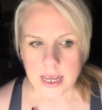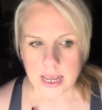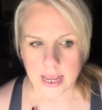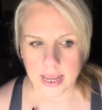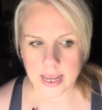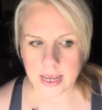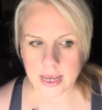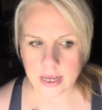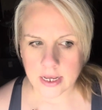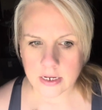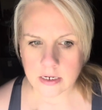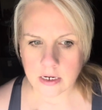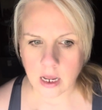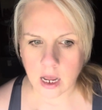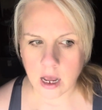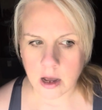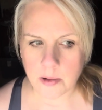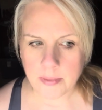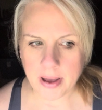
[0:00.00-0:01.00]
and
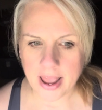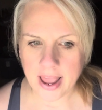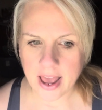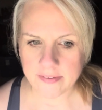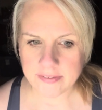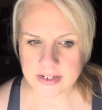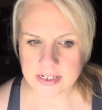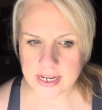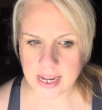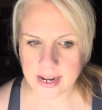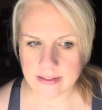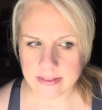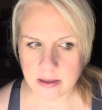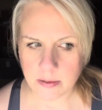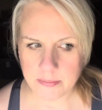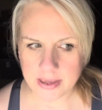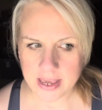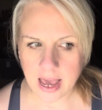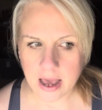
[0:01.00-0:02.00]
um, I haven't taken
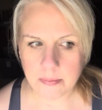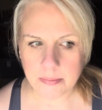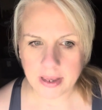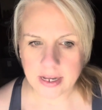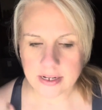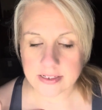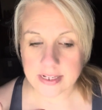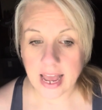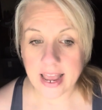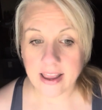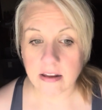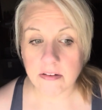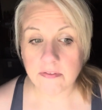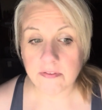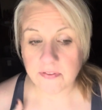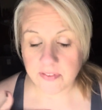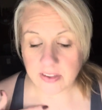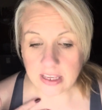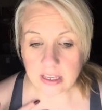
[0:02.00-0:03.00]
them yet because I can
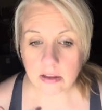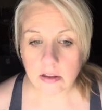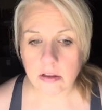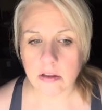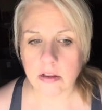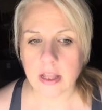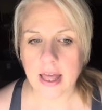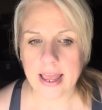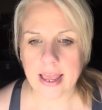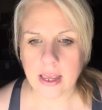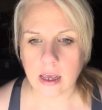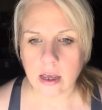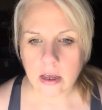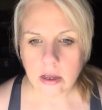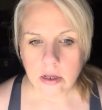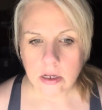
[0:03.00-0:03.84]
feel like